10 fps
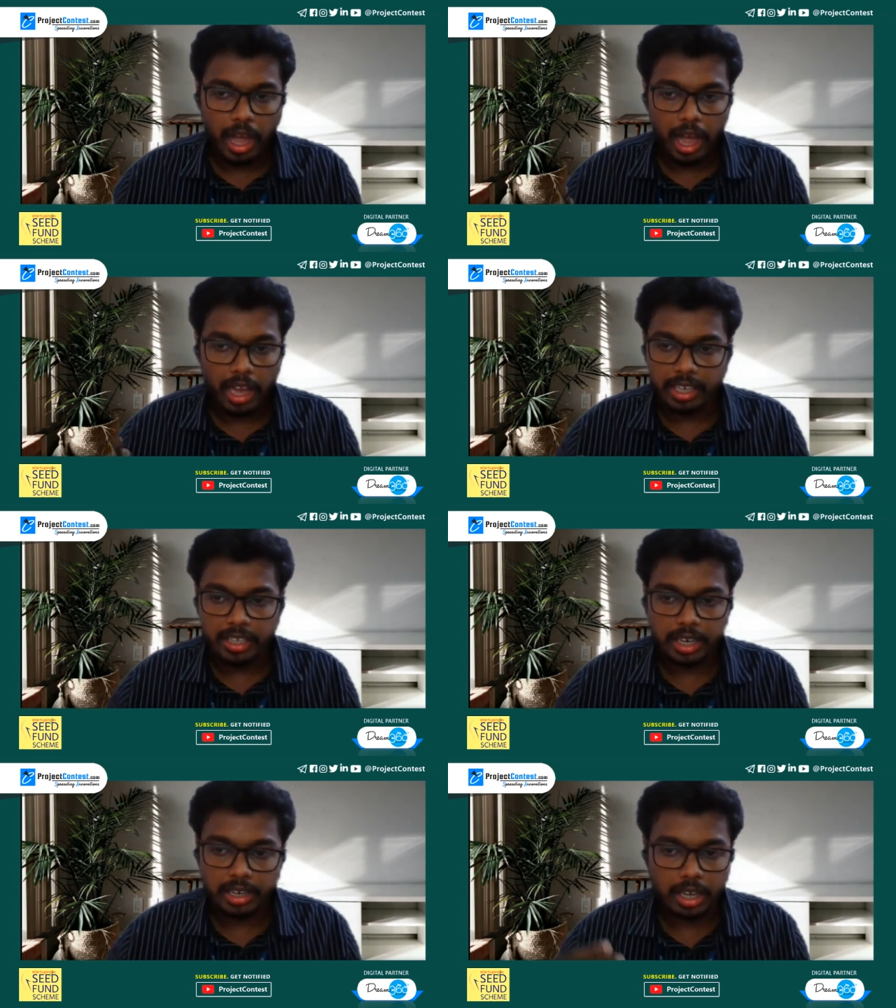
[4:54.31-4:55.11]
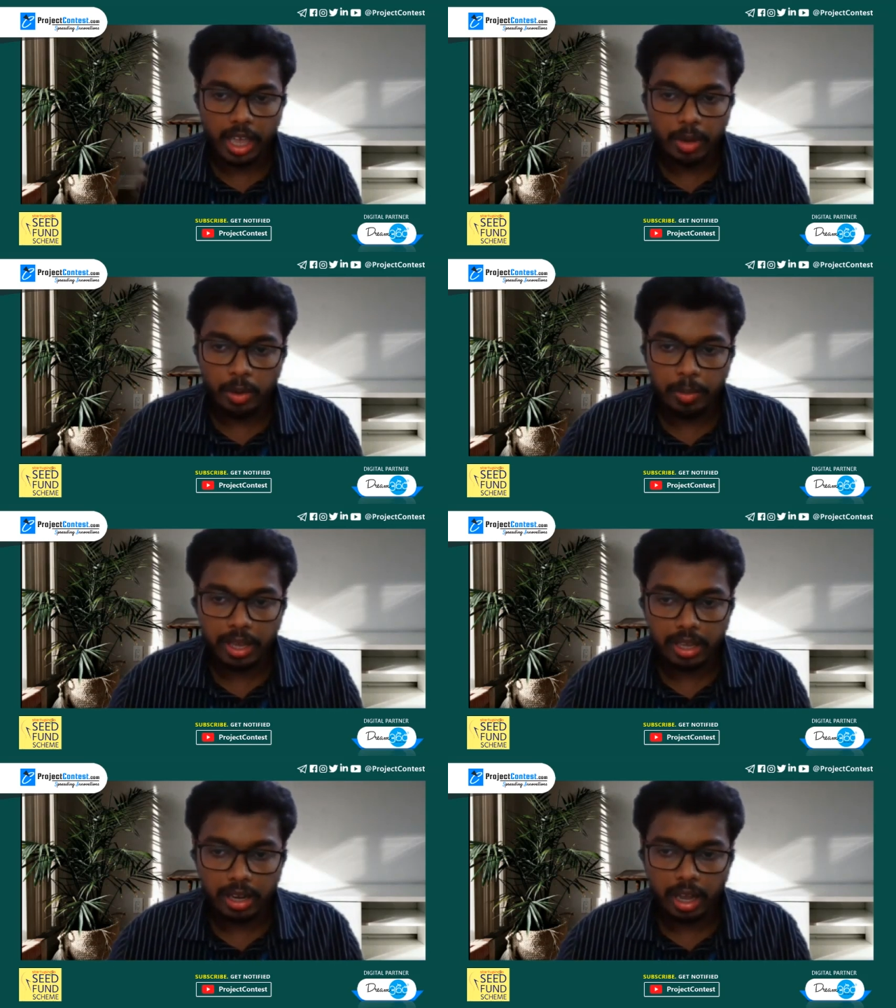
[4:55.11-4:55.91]
As I said, they would
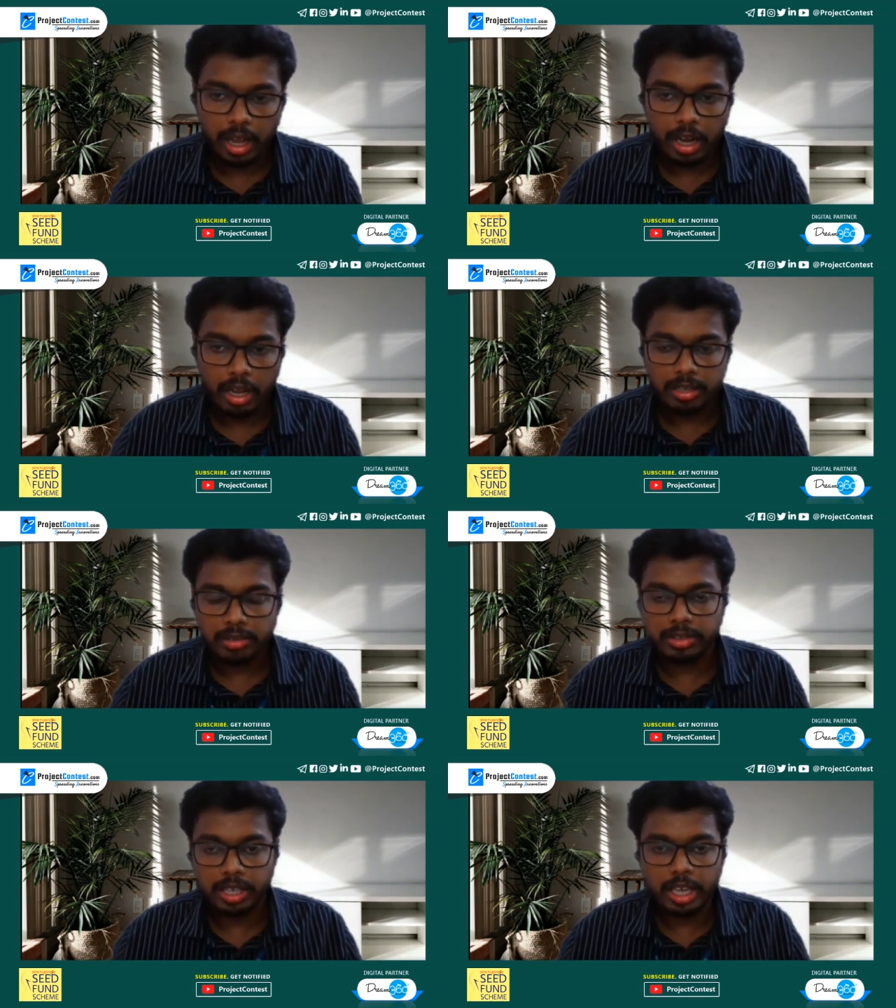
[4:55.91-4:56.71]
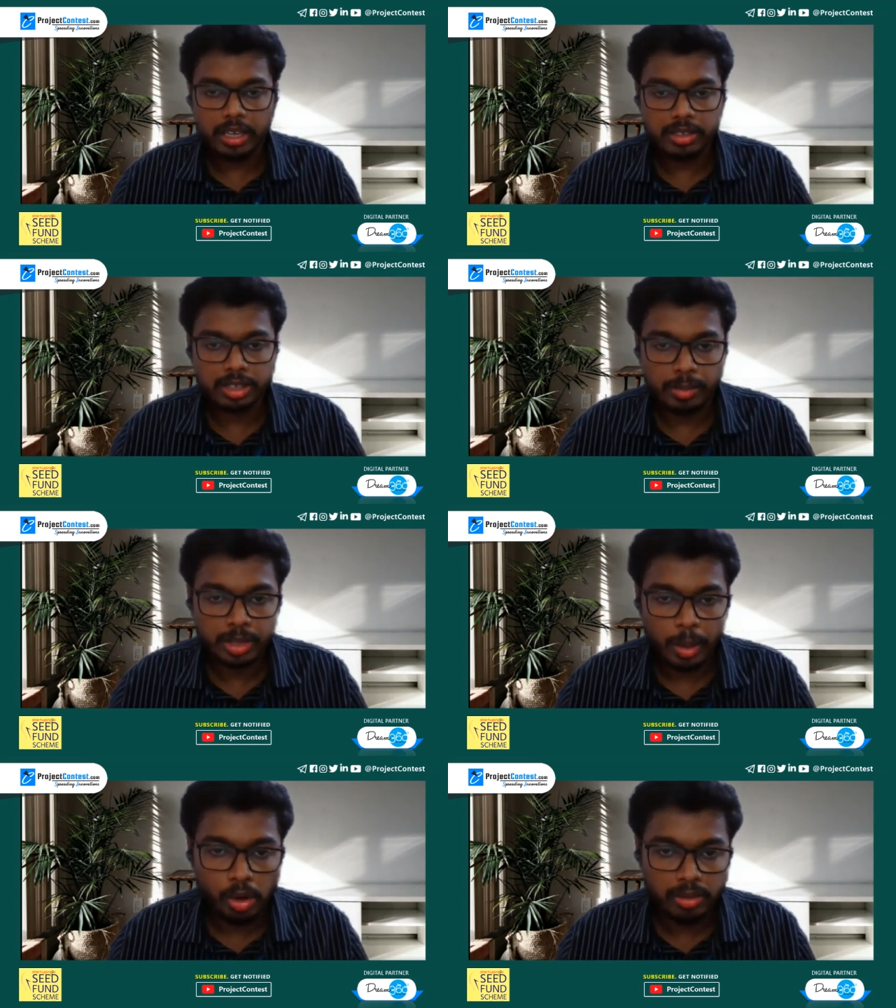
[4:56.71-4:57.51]
be uh, seeking some
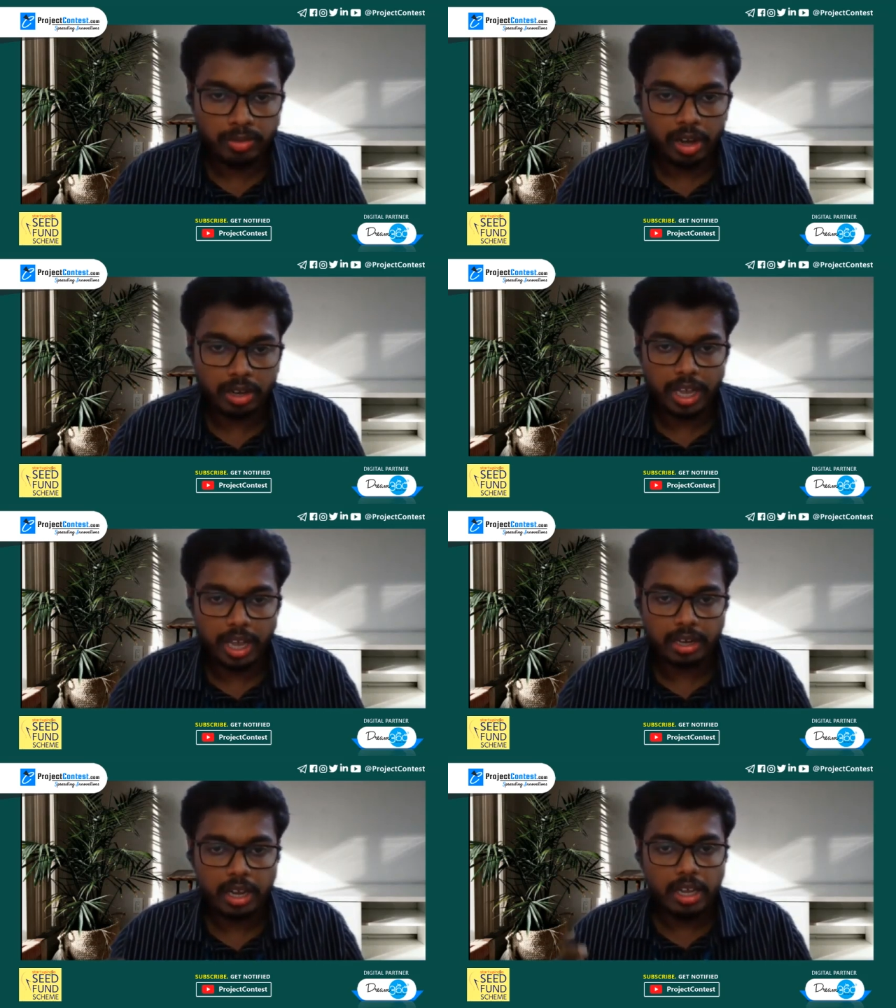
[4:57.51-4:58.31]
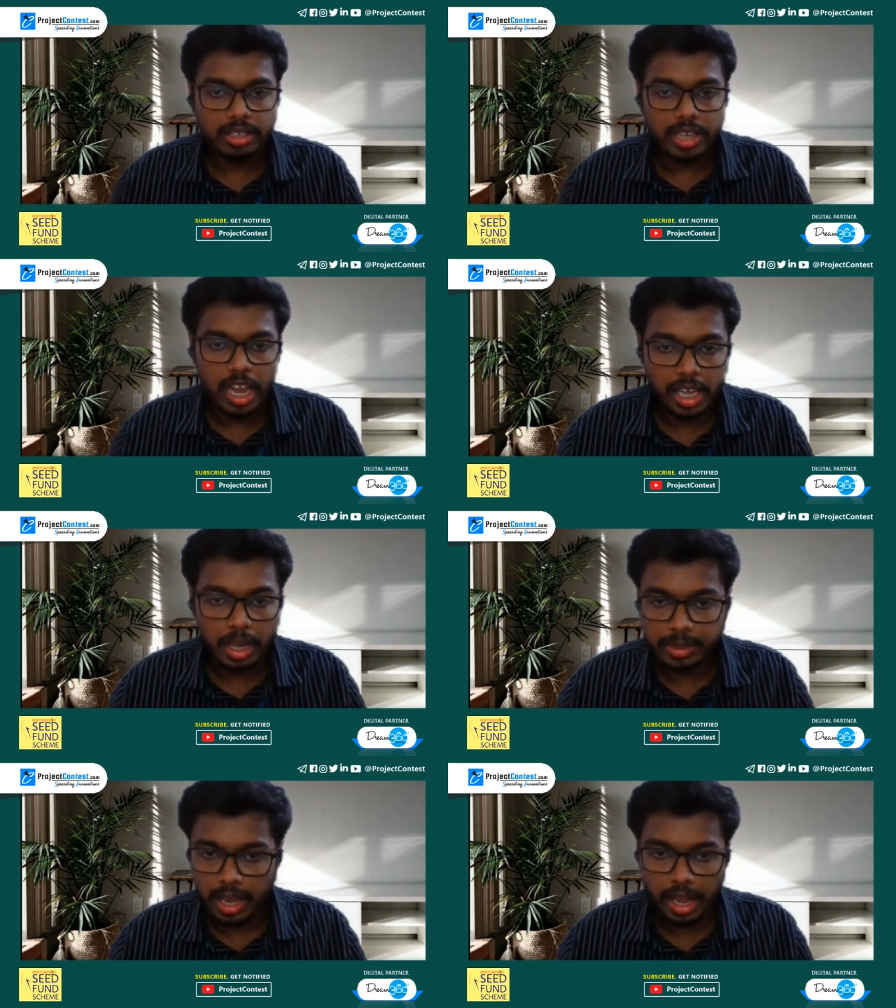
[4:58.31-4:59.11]
support for their scaling
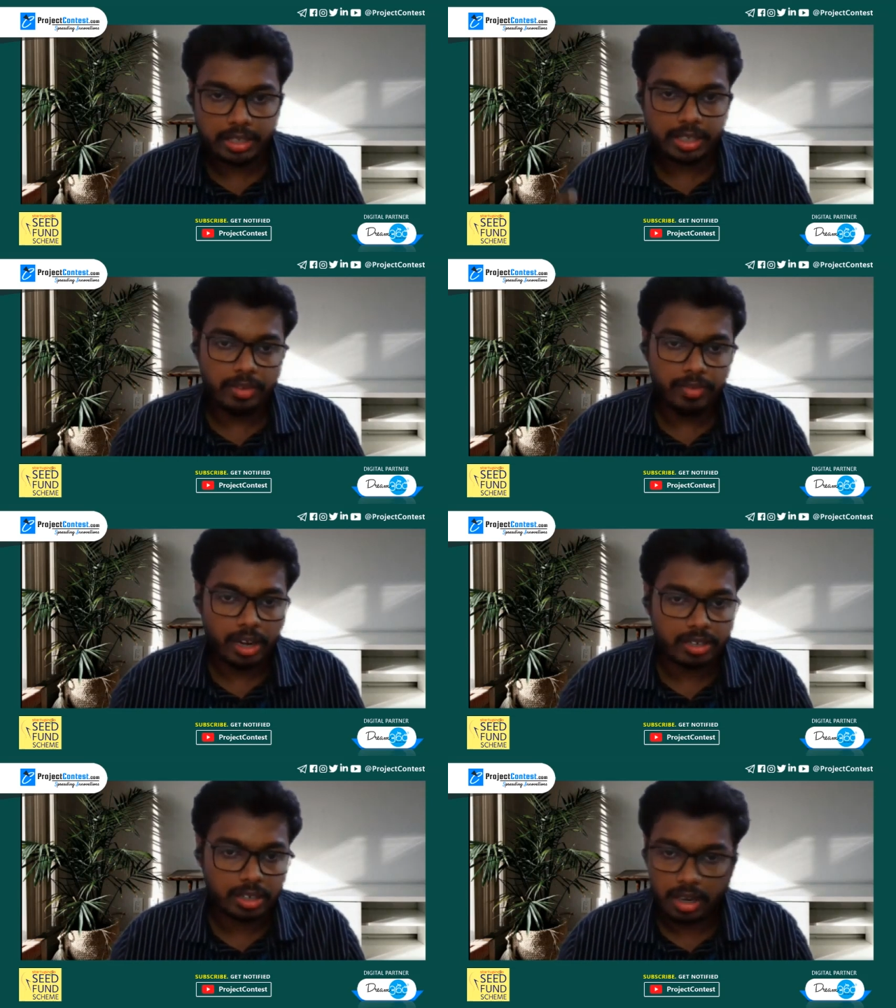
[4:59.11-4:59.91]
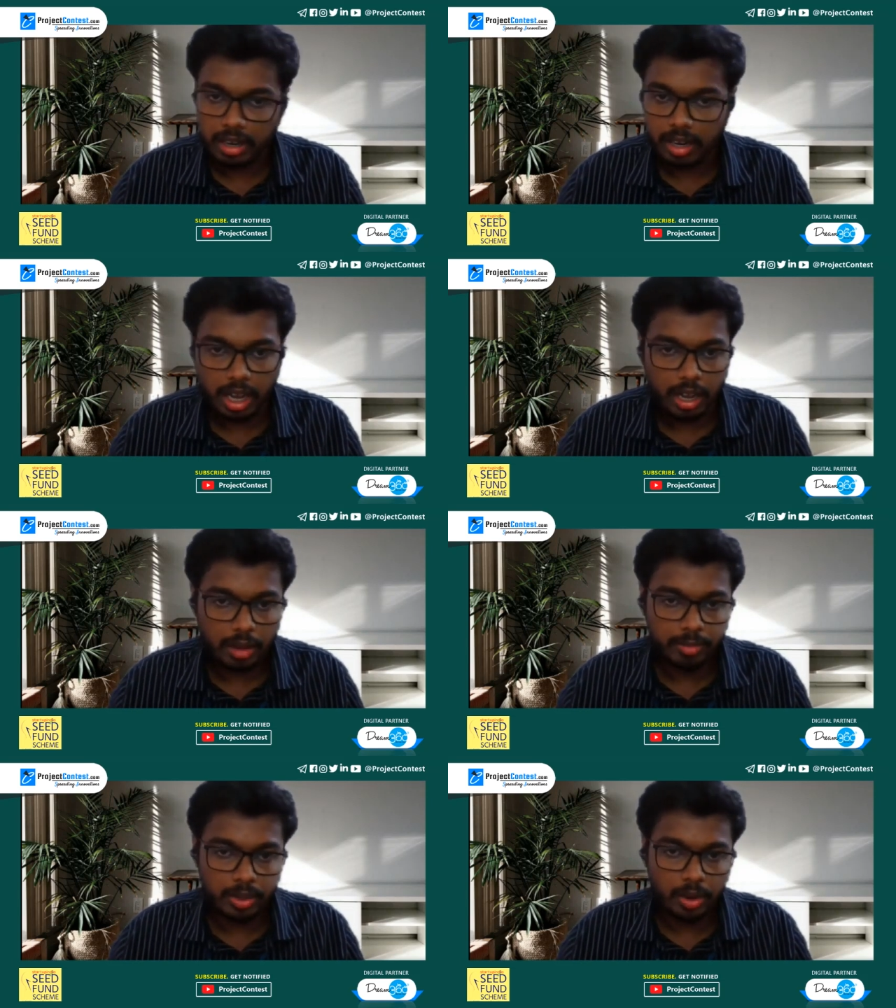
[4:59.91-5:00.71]
up stage, infrastructural,
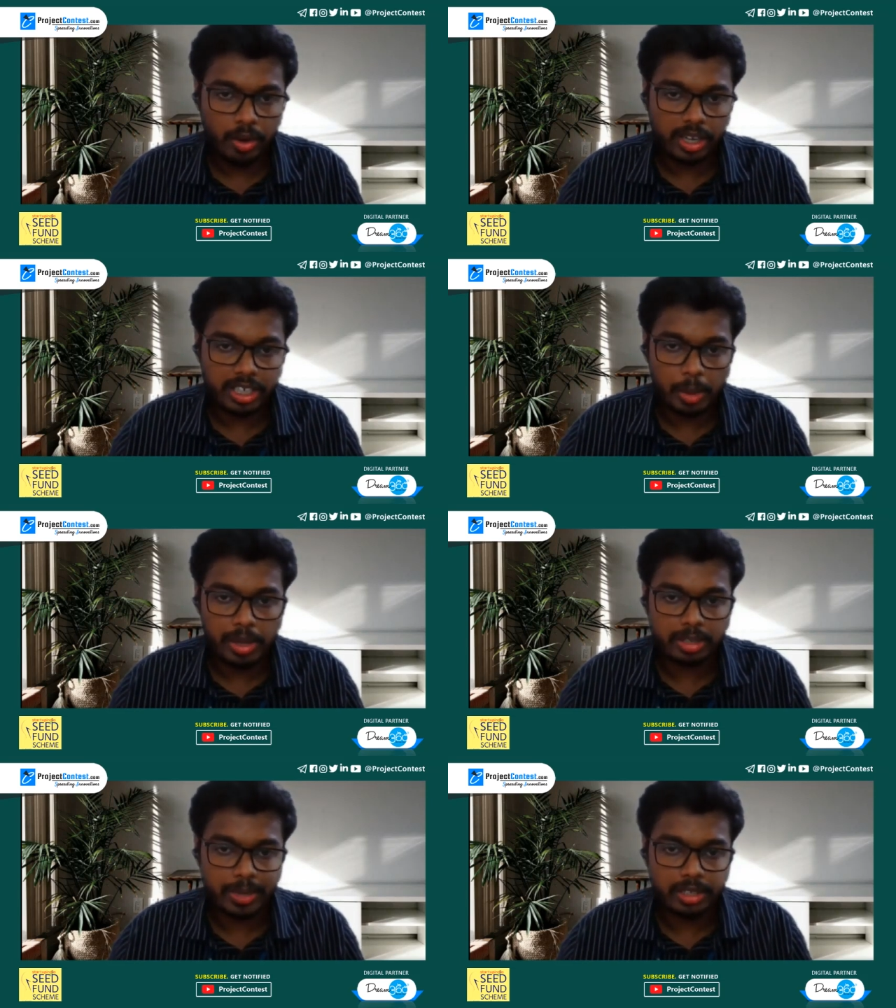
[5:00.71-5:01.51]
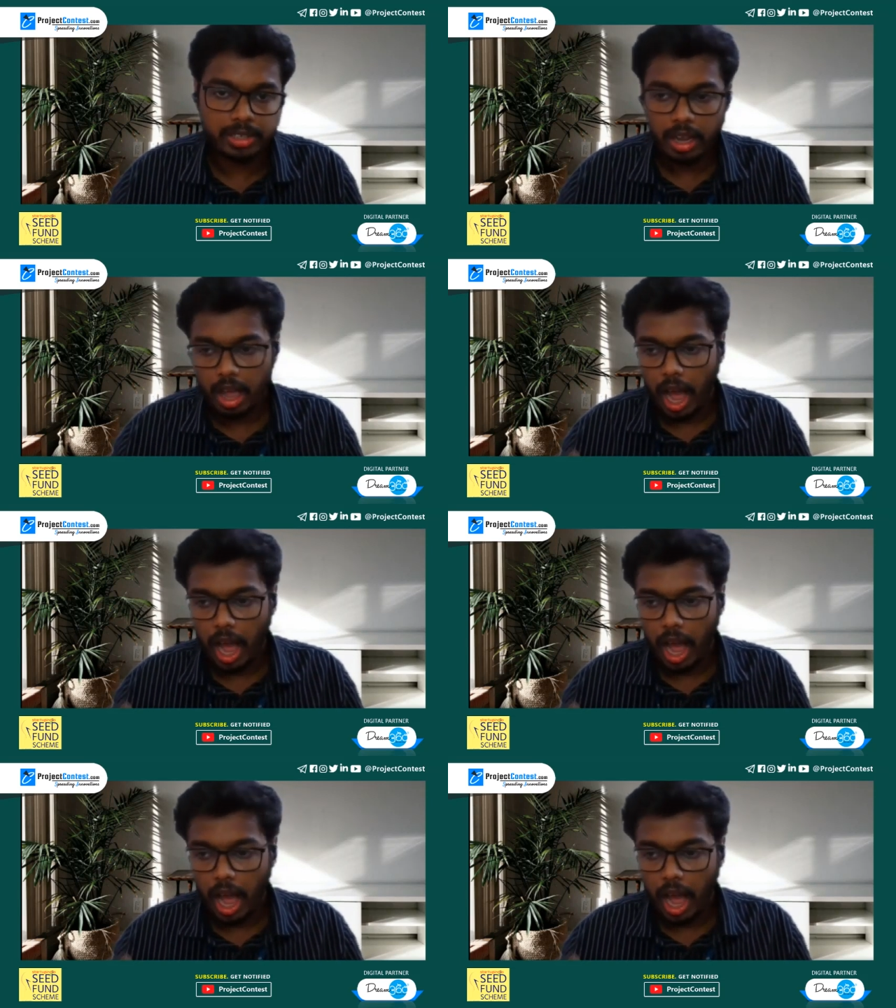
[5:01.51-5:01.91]
uh, you know, establishments,